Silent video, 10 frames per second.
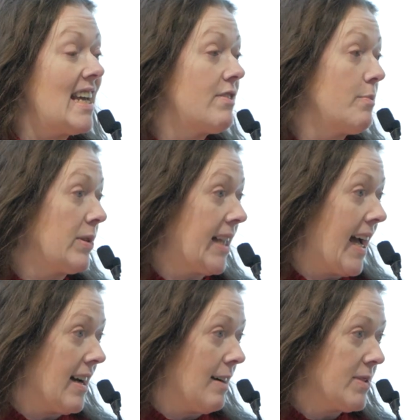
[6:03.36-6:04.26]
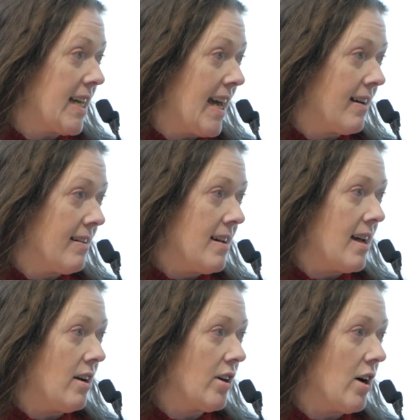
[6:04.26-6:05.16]
and even plant uptake.
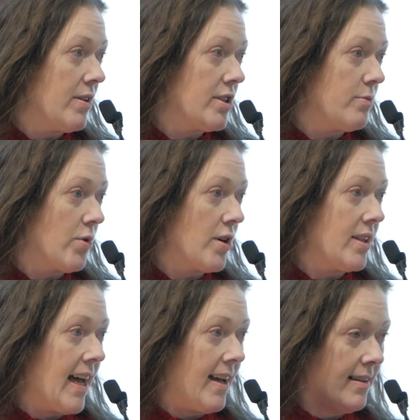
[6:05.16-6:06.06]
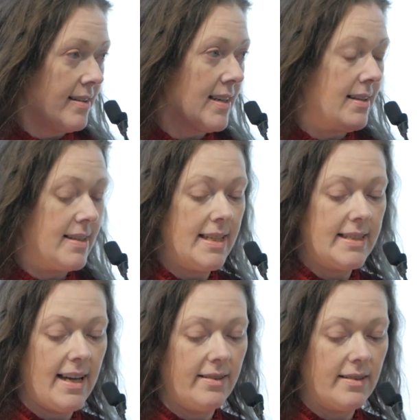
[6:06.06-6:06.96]
And I'll go into more of that in
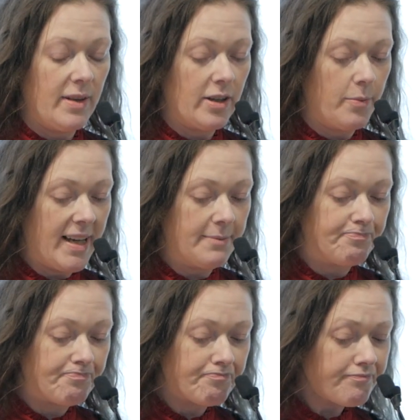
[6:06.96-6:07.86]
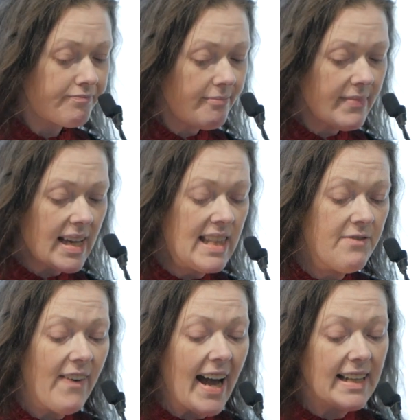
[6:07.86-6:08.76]
detail in a little bit. And
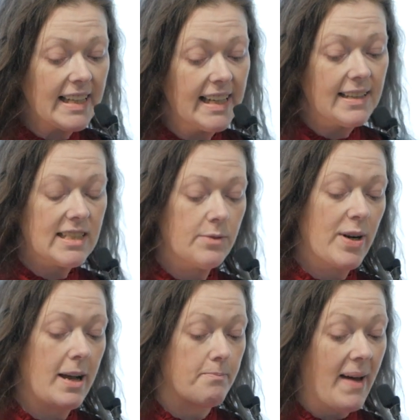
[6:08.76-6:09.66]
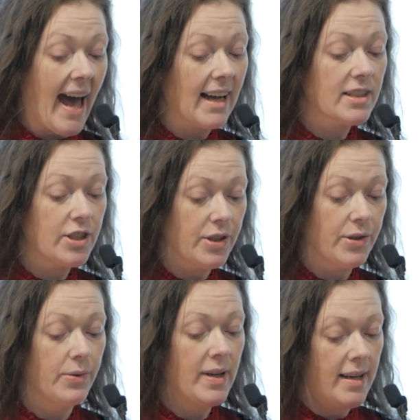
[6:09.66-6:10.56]
then finally, to bring it back
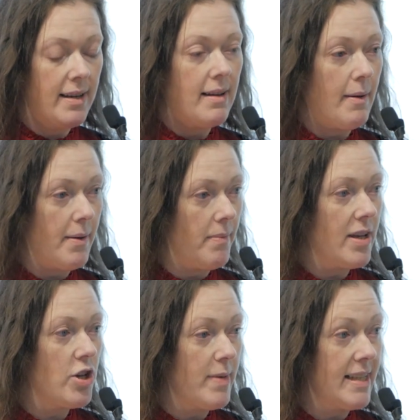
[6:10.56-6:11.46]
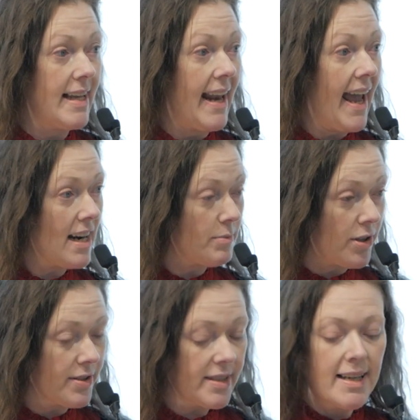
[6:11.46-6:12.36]
to humans and
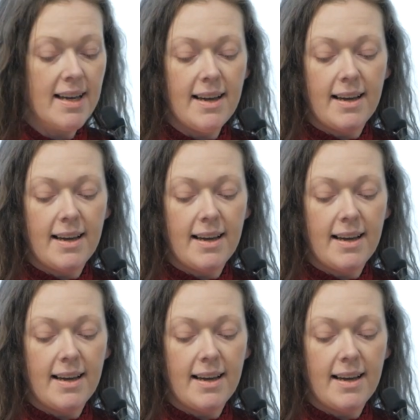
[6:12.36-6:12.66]
animals,